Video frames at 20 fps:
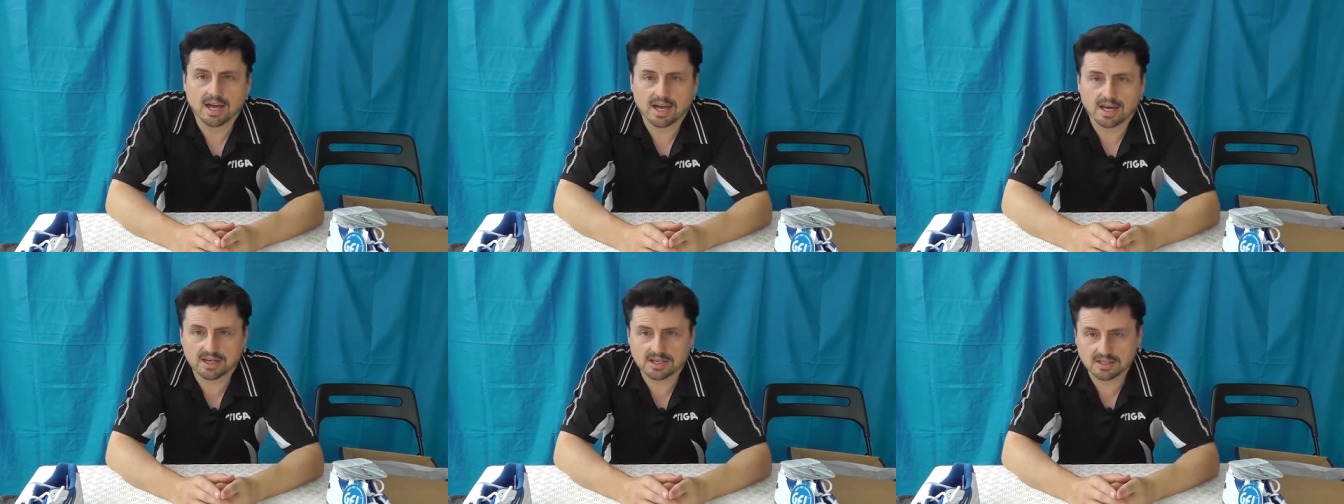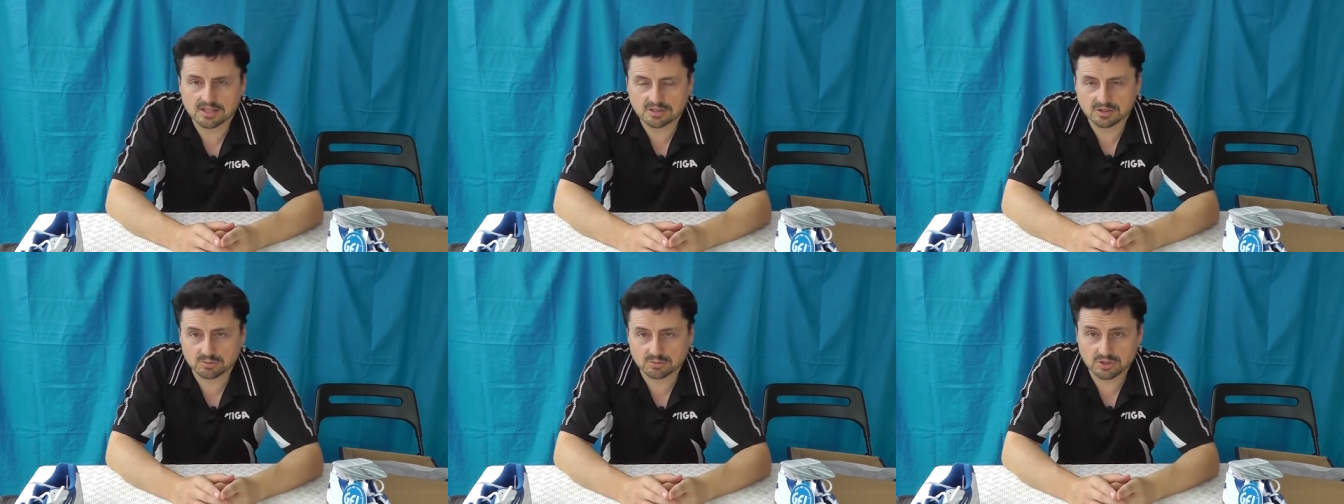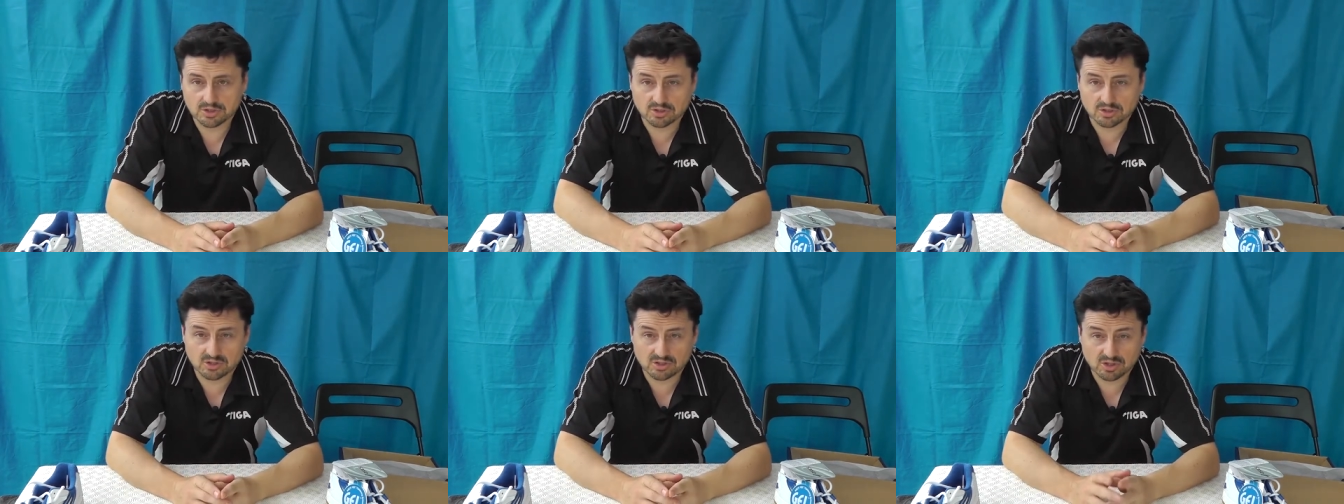and I did some
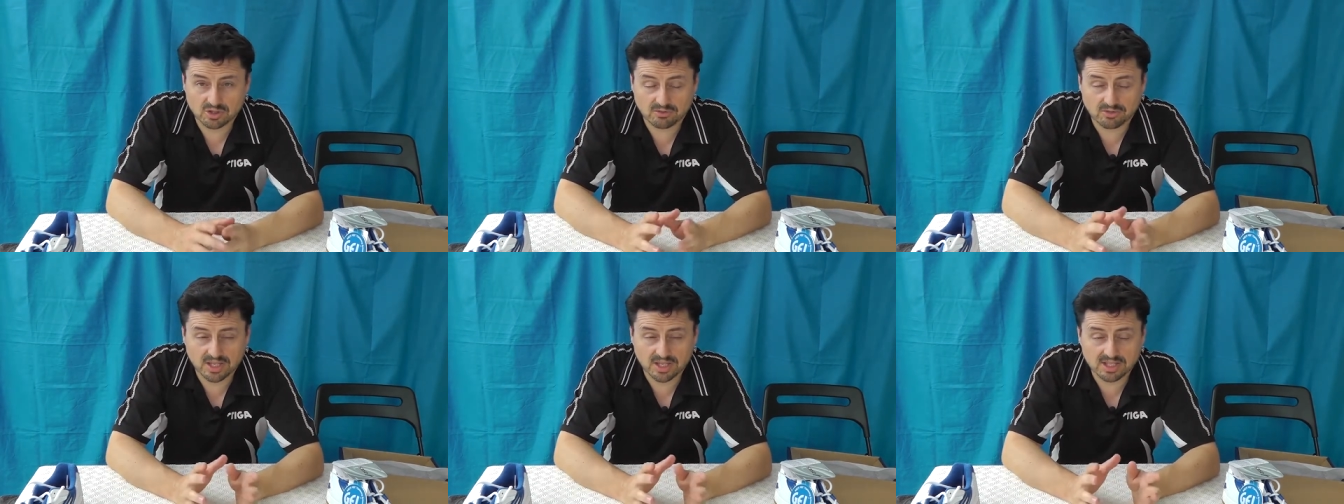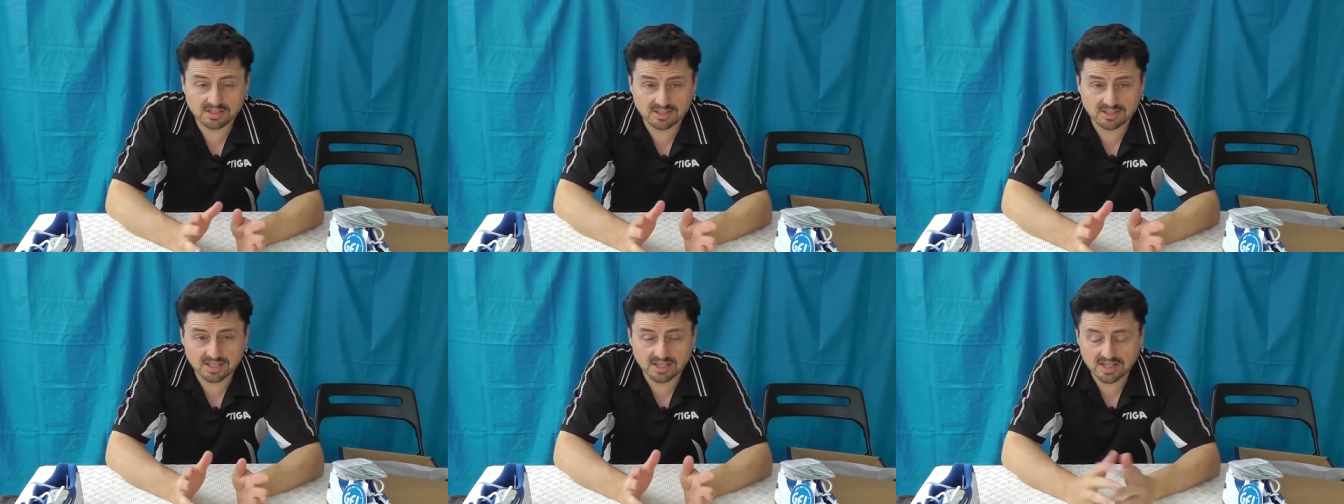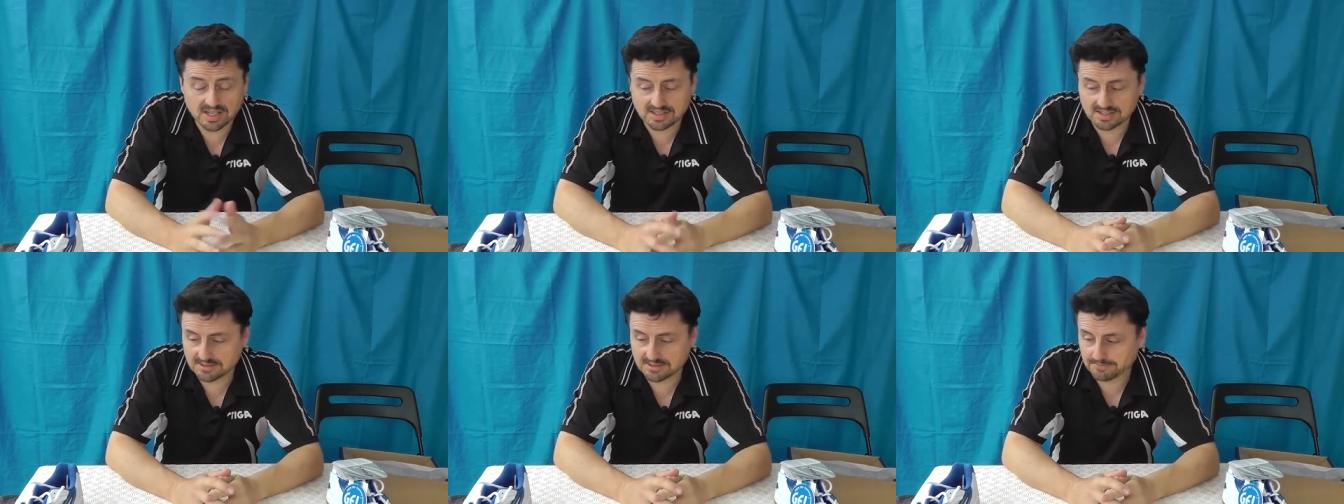research on the
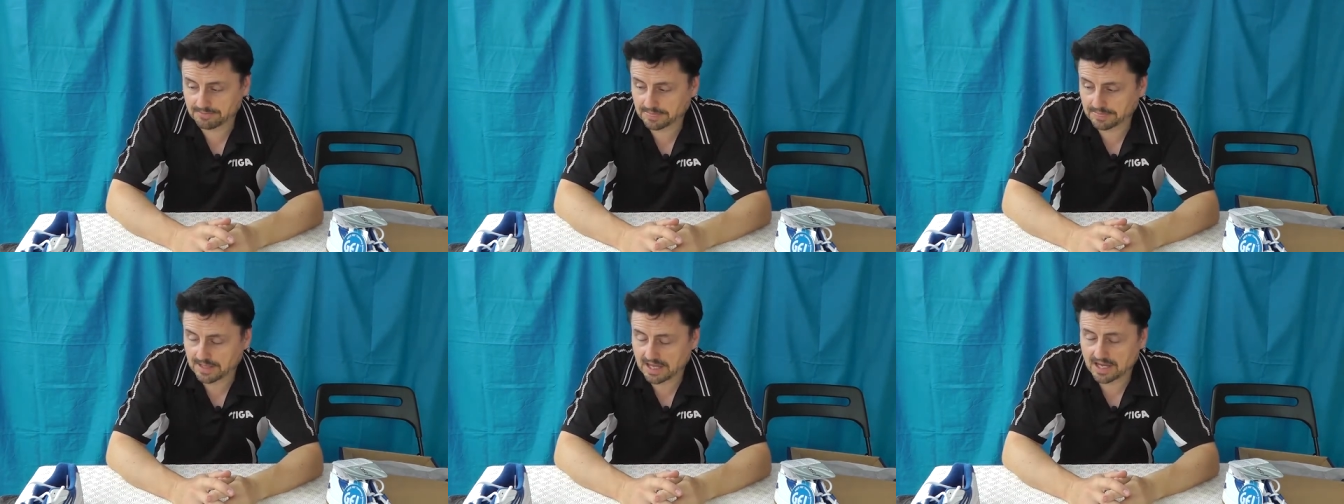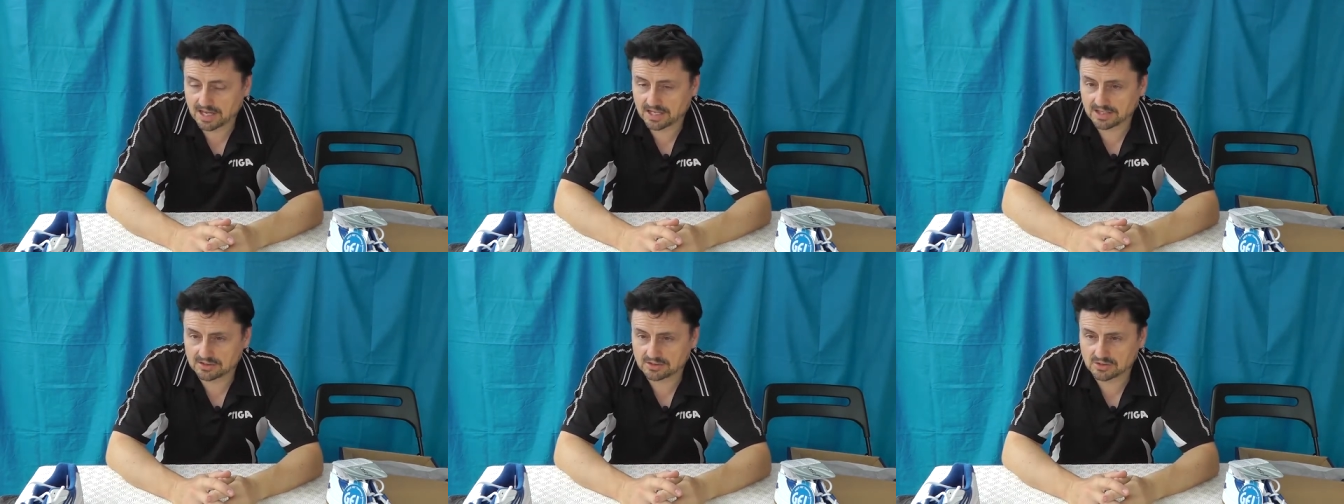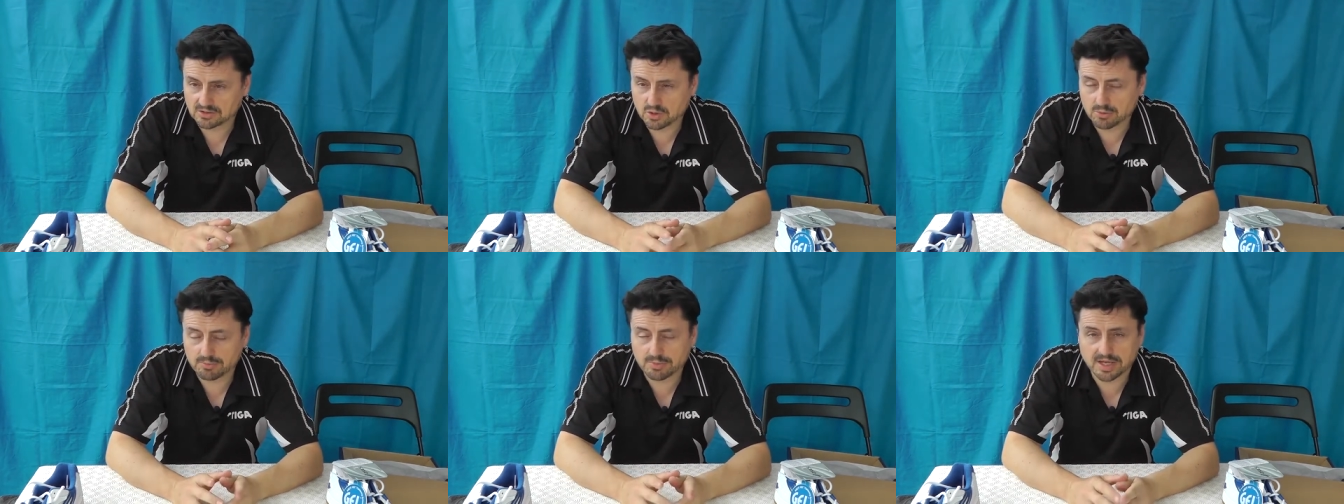internet,
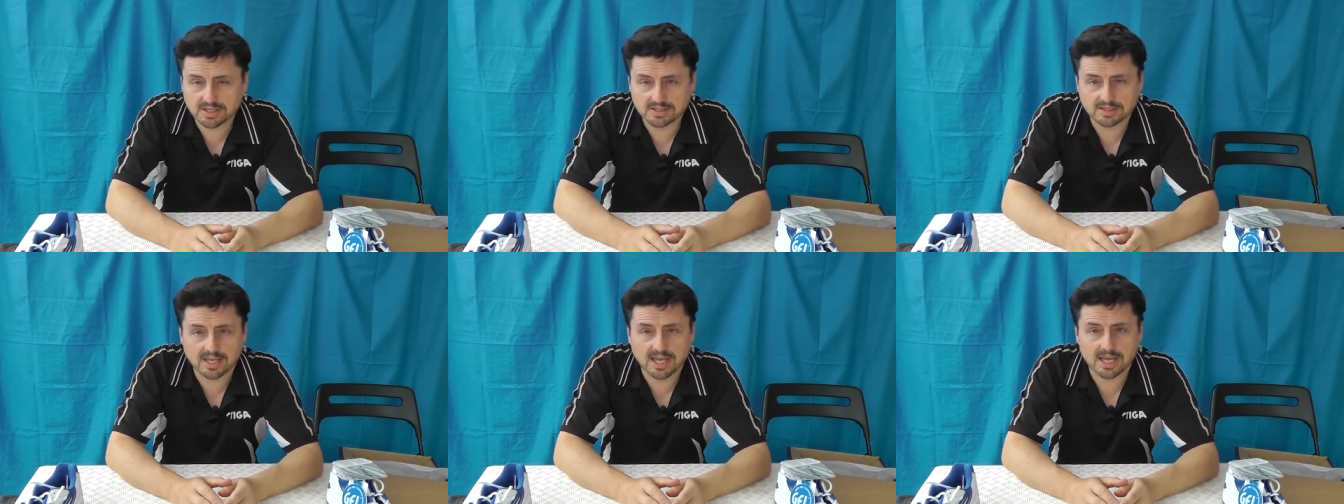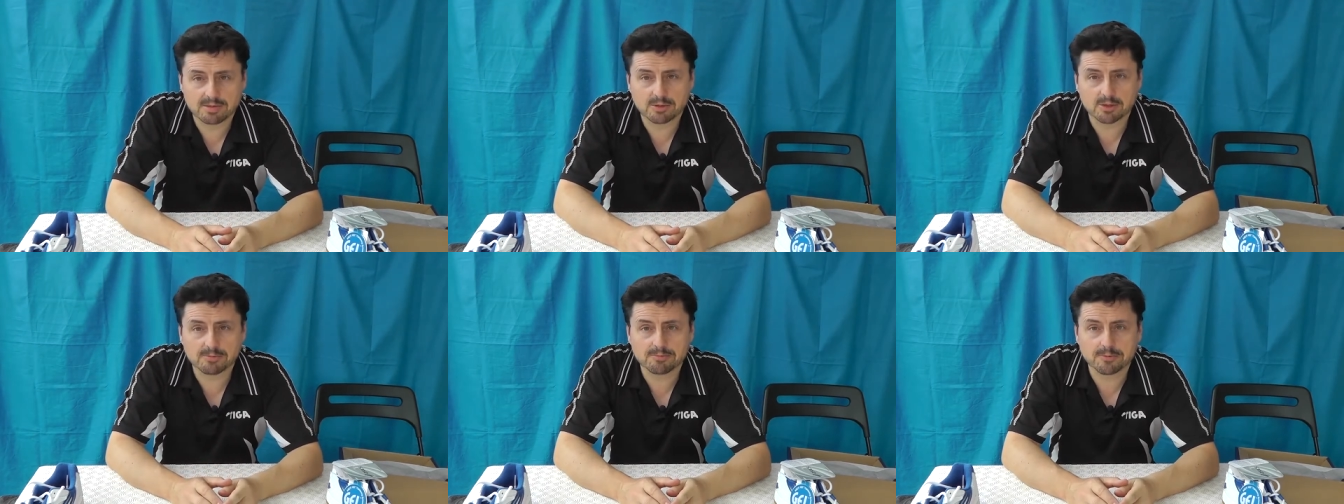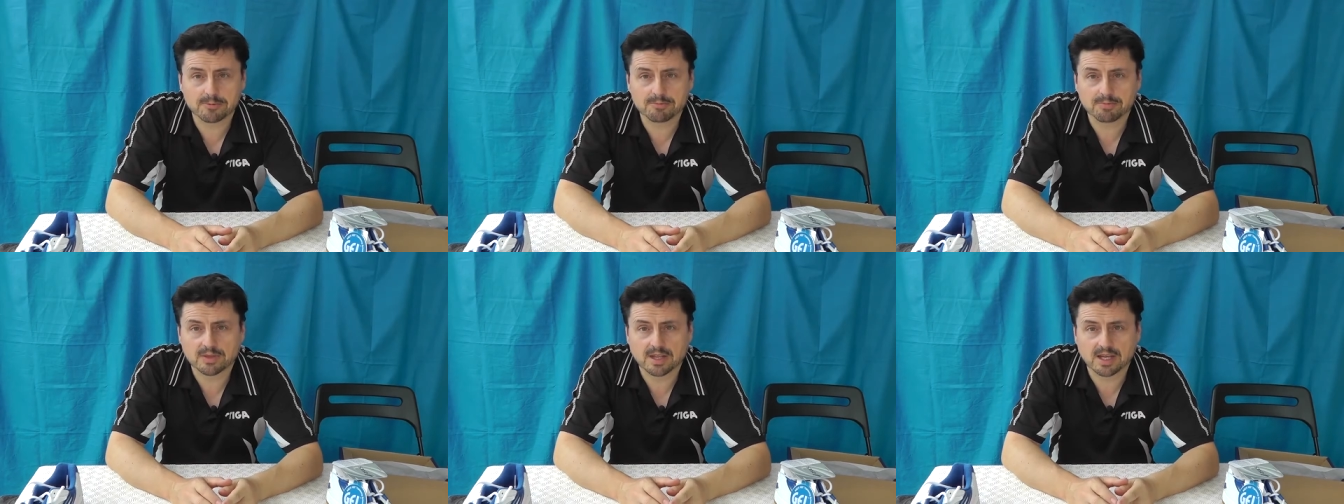and 2 pairs came
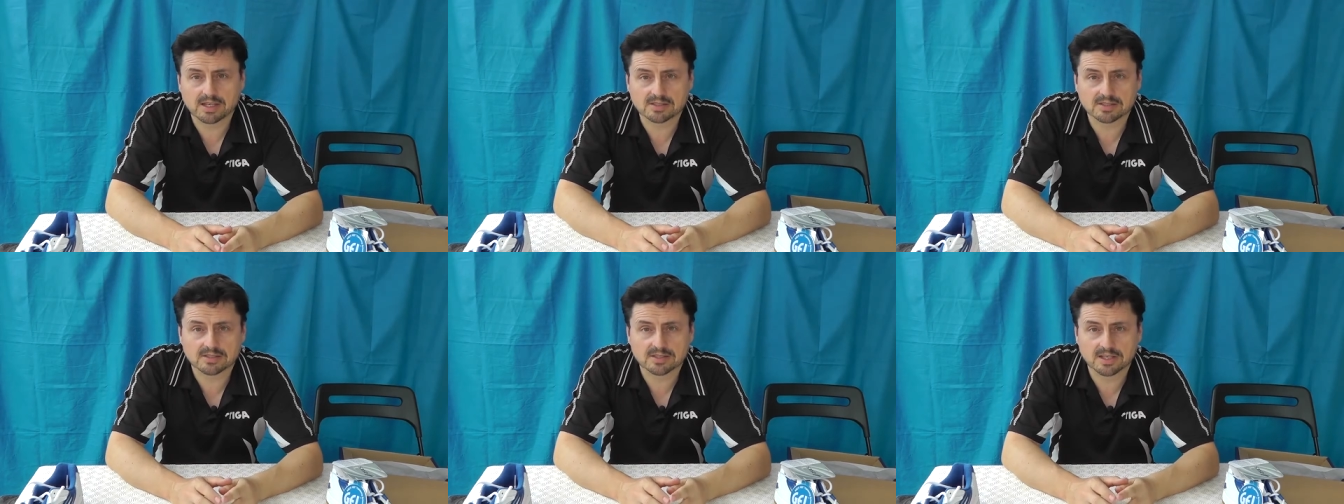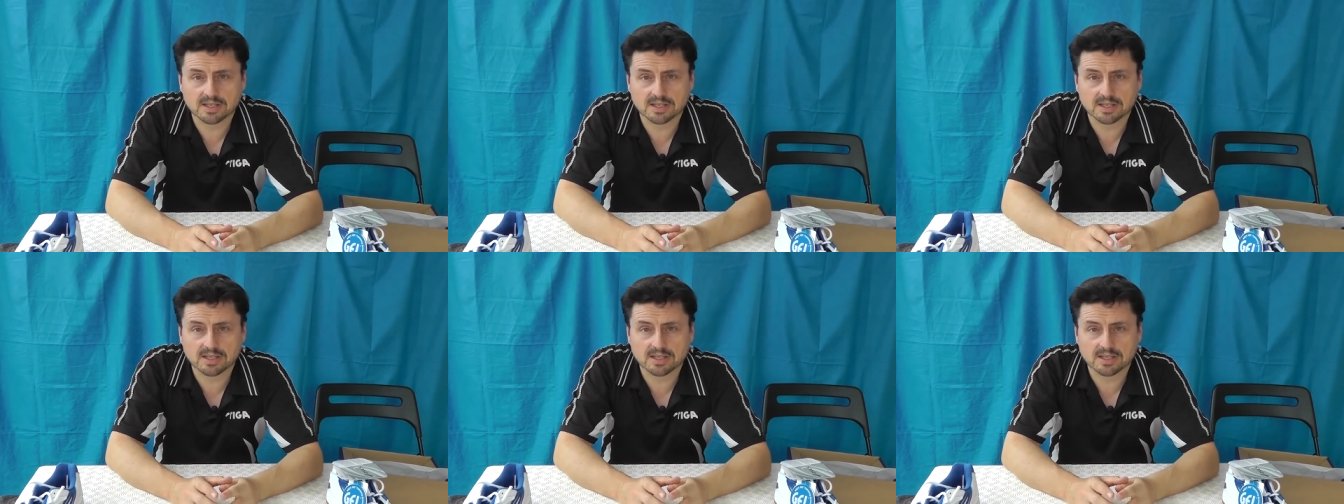up. That's